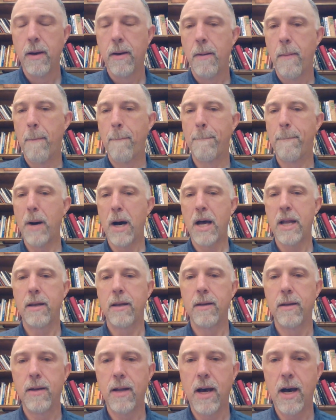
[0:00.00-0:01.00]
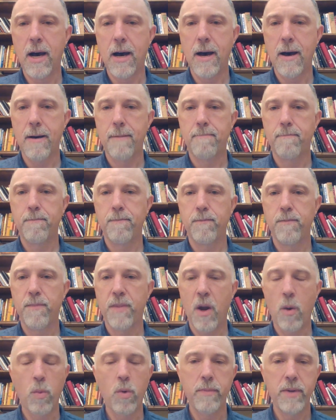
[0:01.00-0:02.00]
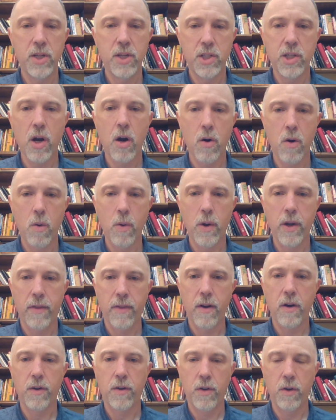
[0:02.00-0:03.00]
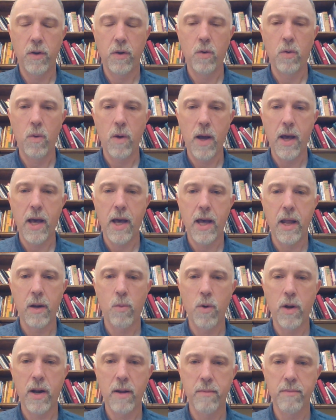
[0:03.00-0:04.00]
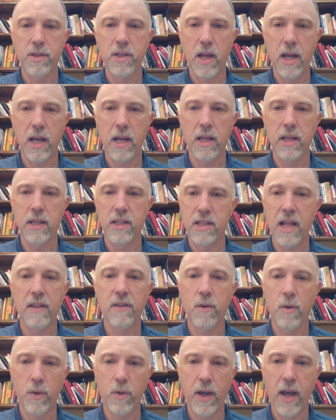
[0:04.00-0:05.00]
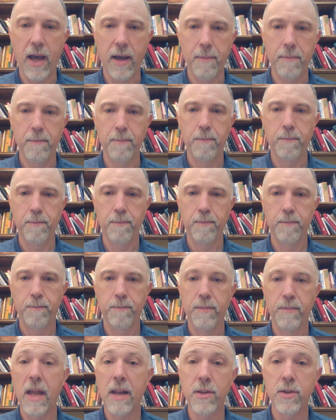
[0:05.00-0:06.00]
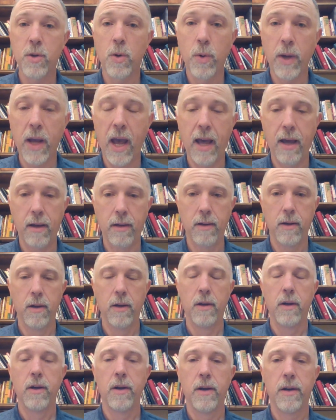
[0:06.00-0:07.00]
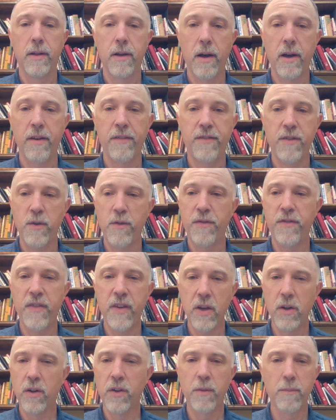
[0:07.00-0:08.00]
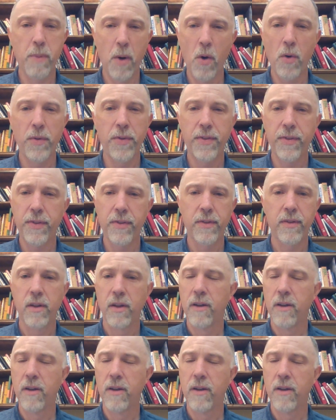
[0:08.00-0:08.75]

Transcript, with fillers: but um, there will be sorrow in there too. And what I'm saying is that's okay. That is okay. Uh, if you feel both,